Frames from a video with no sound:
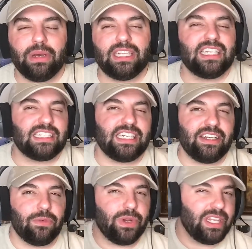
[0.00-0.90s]
But it
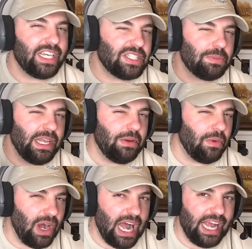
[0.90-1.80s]
doesn't really
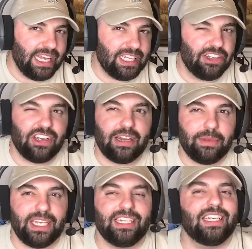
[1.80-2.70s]
explain why. You know what
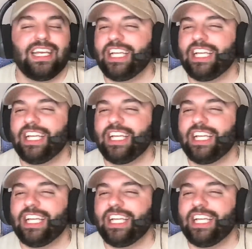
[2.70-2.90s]
I mean?